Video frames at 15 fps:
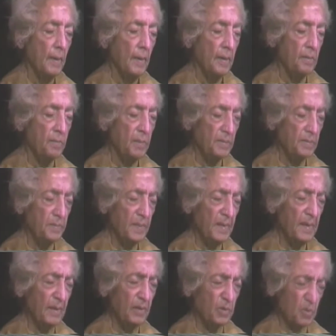It must be an
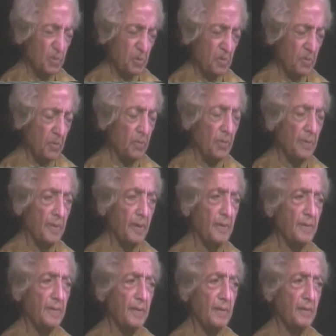extraordinary
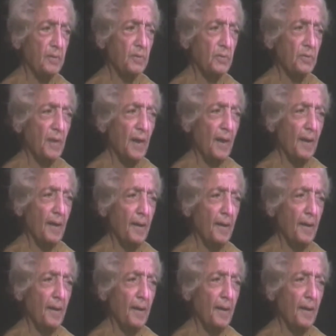thing to die.